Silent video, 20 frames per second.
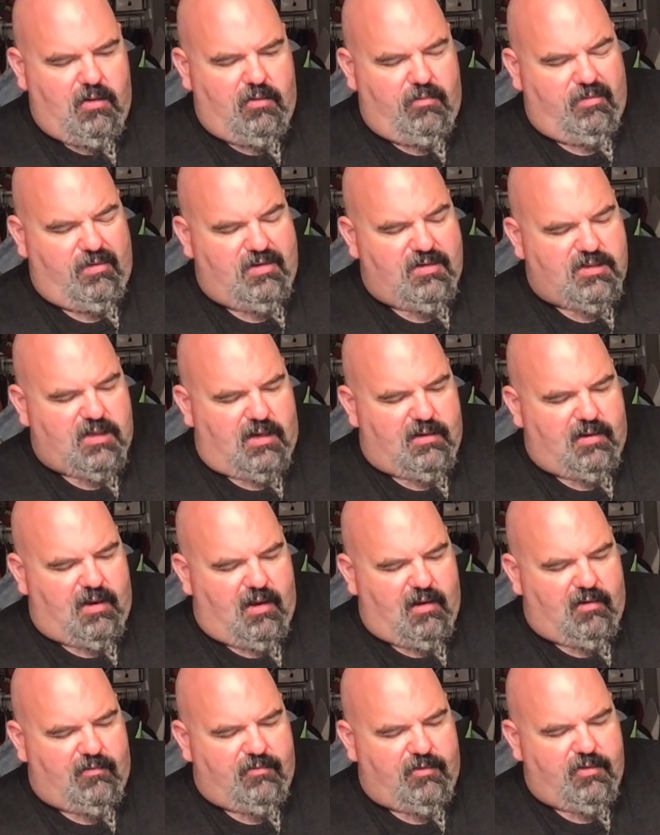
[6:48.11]
we design
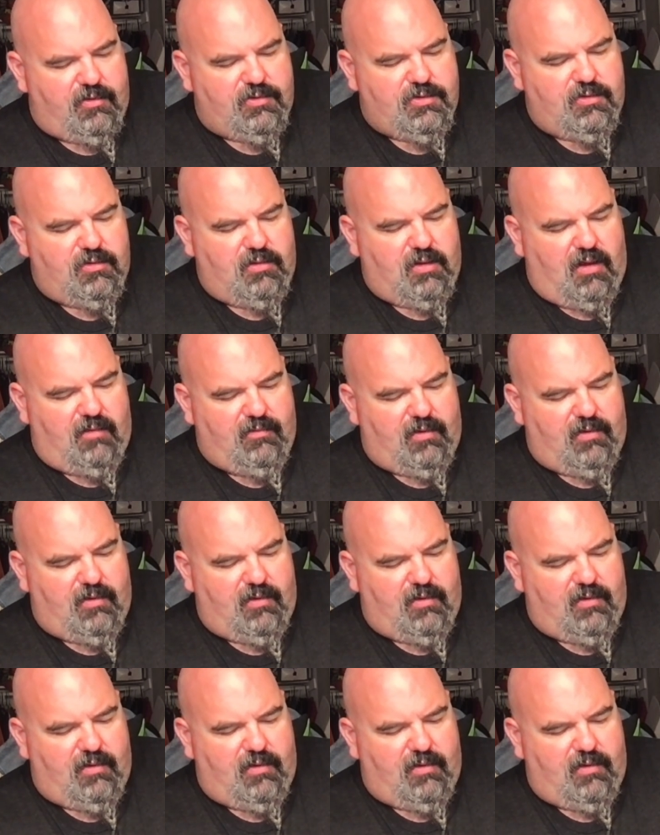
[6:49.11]
tackle for those who love